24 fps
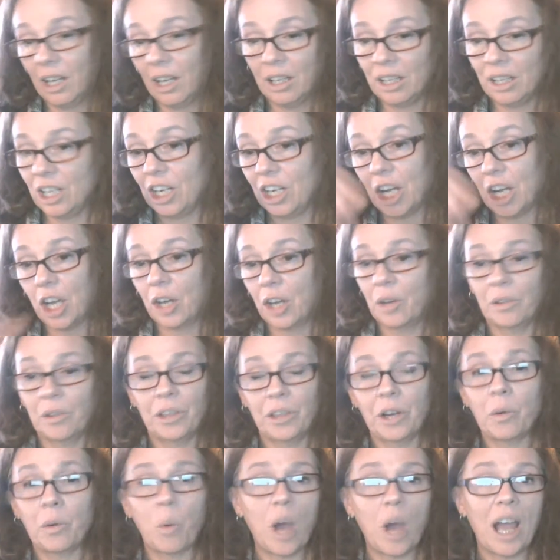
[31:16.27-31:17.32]

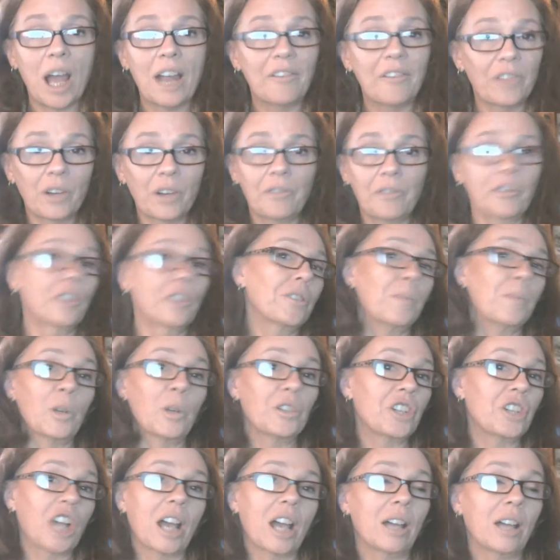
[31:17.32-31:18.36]
their wife, their firstborn
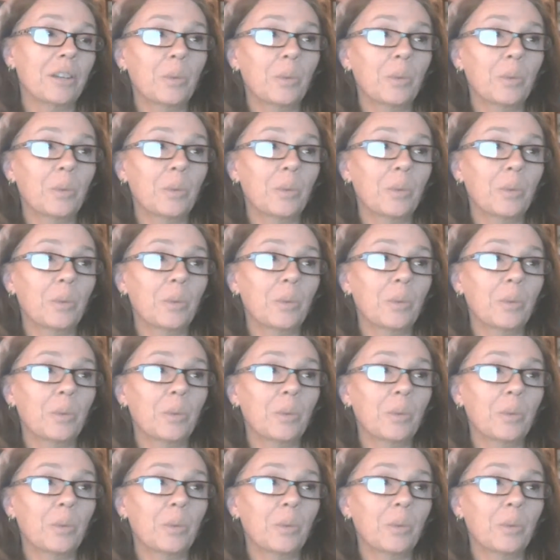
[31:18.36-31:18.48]
child,